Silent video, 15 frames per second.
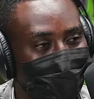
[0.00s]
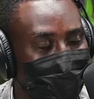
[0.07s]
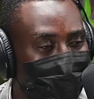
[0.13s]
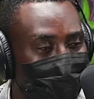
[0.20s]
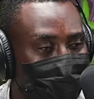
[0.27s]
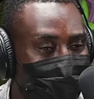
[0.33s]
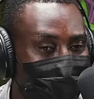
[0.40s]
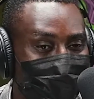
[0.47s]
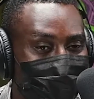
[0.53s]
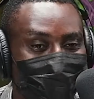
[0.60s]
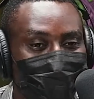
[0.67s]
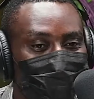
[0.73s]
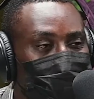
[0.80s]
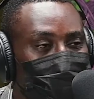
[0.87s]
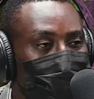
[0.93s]
in such
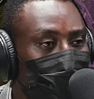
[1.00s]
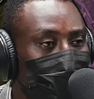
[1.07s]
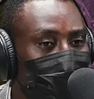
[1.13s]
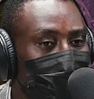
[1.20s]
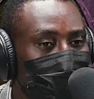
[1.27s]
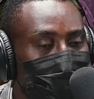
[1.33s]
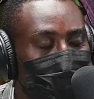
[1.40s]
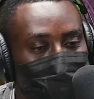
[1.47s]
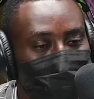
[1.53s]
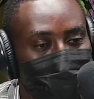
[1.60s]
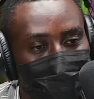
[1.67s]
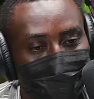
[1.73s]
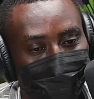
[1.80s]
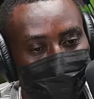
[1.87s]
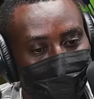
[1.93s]
glowing terms
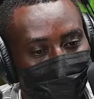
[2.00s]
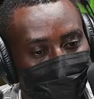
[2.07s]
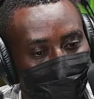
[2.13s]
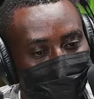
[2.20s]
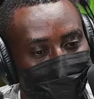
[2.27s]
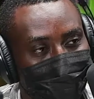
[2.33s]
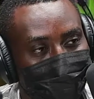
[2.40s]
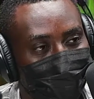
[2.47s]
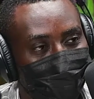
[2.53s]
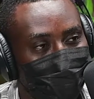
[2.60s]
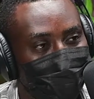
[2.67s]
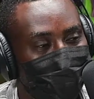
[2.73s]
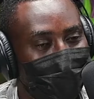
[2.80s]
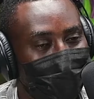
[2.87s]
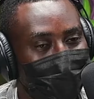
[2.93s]
when he also
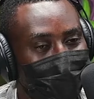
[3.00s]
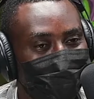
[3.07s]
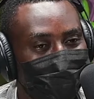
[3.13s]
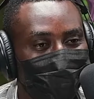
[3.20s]
passed on.